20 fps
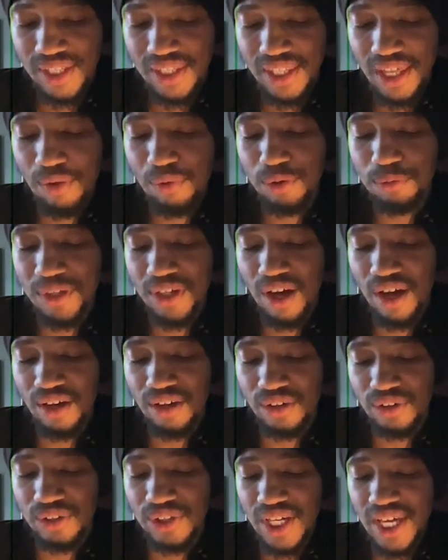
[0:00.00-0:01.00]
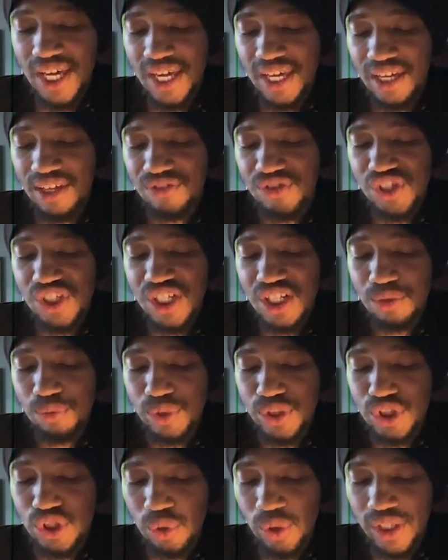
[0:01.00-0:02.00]
They would be honored if she
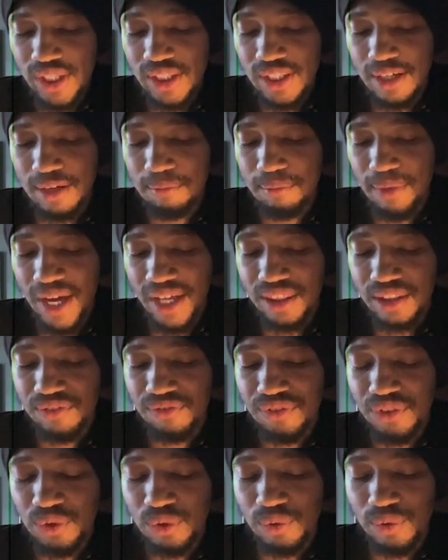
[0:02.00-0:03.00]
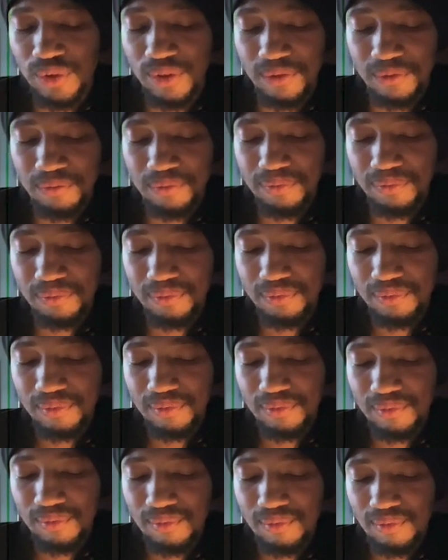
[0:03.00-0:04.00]
would join them at the funeral.
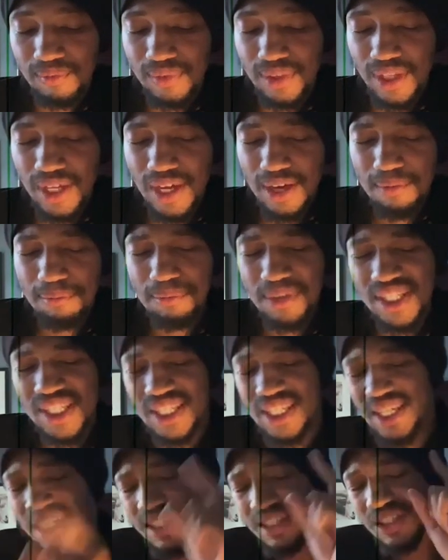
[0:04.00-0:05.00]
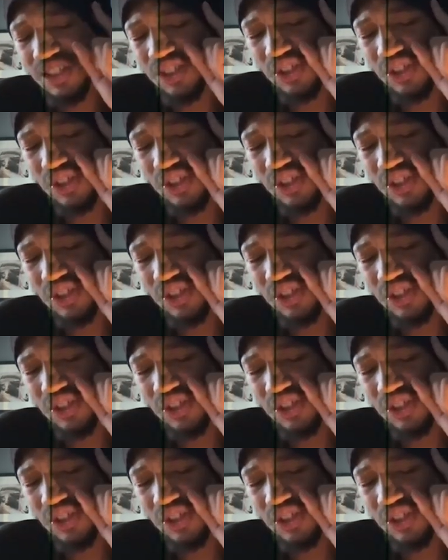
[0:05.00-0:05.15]
Miss Lin